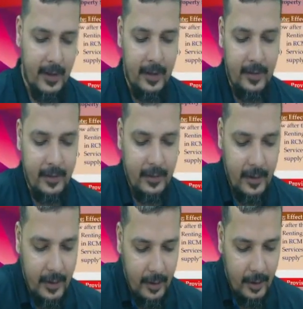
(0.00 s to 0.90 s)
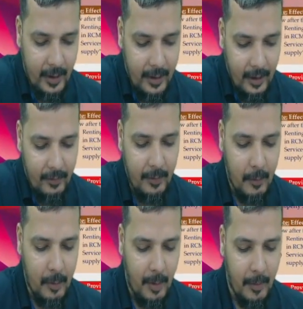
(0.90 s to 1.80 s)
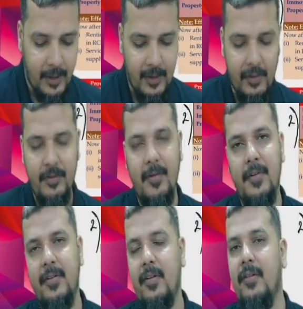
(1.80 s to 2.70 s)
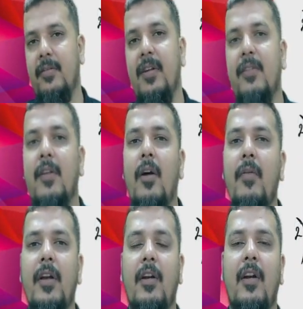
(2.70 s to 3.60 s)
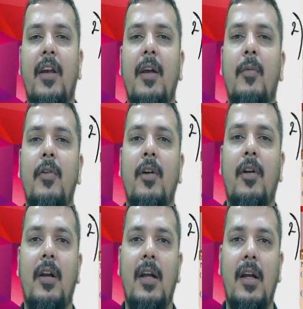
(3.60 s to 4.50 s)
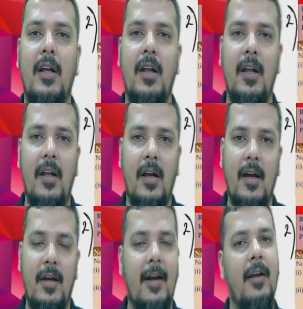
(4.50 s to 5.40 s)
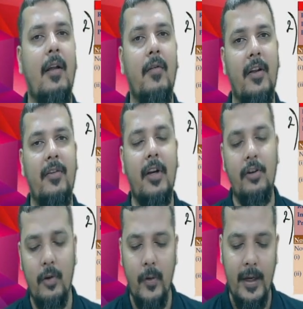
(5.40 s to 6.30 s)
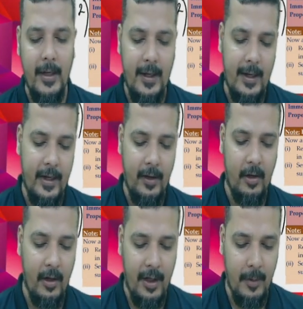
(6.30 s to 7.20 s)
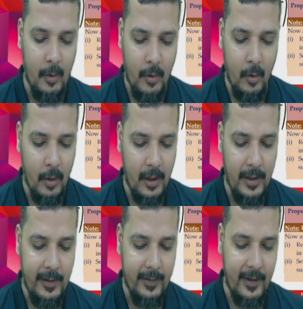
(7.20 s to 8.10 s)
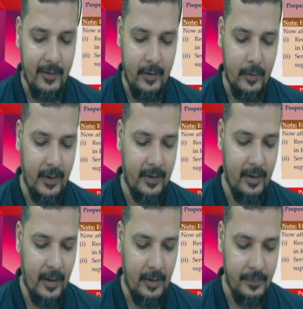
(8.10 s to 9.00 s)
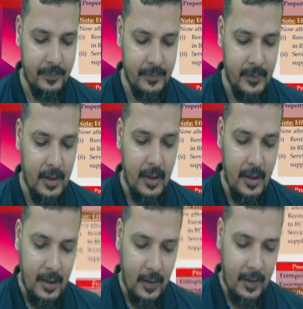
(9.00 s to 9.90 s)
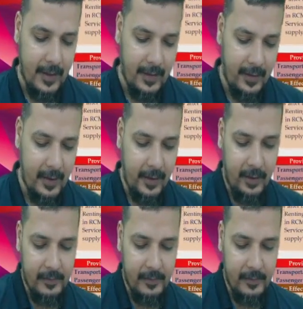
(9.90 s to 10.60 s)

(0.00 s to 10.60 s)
is your renting of immobile property, which you have discussed just now when you are talking about your renting of residential dwelling, and you are talking about hotel, inns, guest house, etc. Now the next entry,